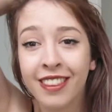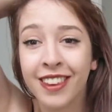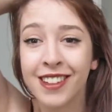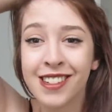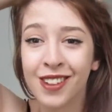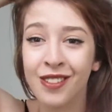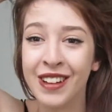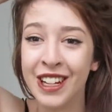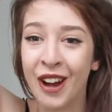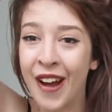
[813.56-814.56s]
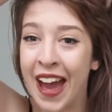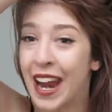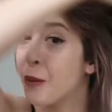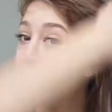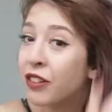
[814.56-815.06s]
this video, and
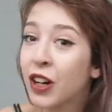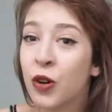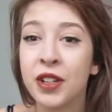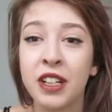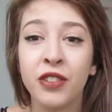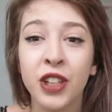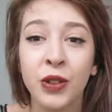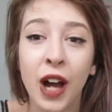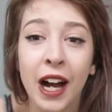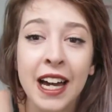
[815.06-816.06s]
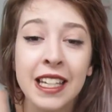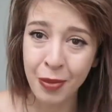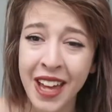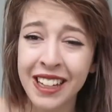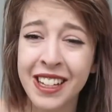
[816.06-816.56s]
I will record it for you guys.
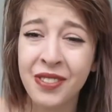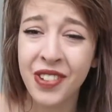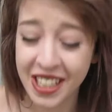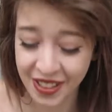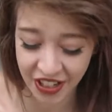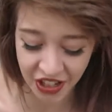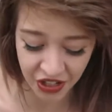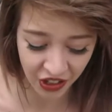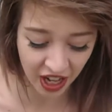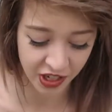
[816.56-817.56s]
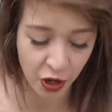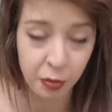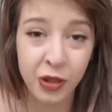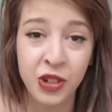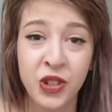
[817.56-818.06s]
But that's it for this video, you guys. I
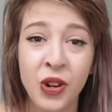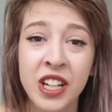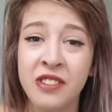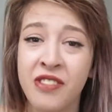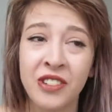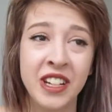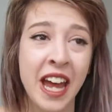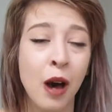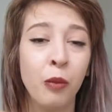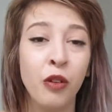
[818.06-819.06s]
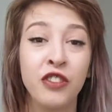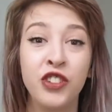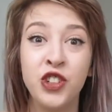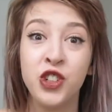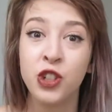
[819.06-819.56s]
hope you enjoyed it, found it helpful. If
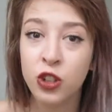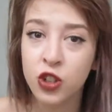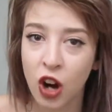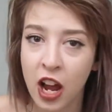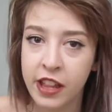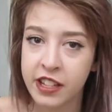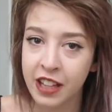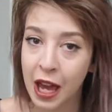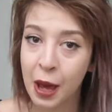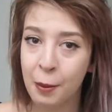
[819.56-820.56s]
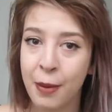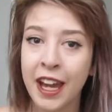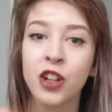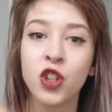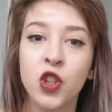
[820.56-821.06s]
you do try this,
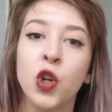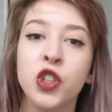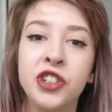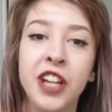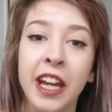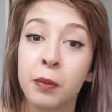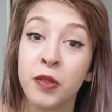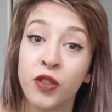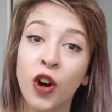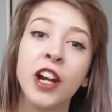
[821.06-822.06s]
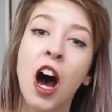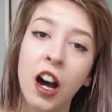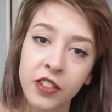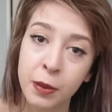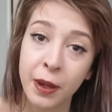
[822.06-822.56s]
make sure to take before and
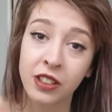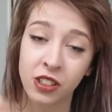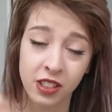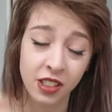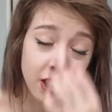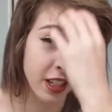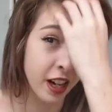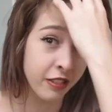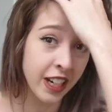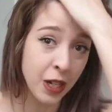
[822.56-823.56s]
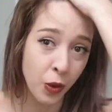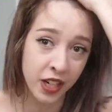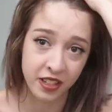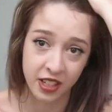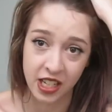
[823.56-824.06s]
after pictures, because I really want
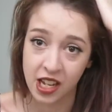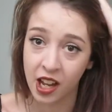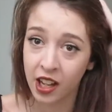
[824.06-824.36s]
to see,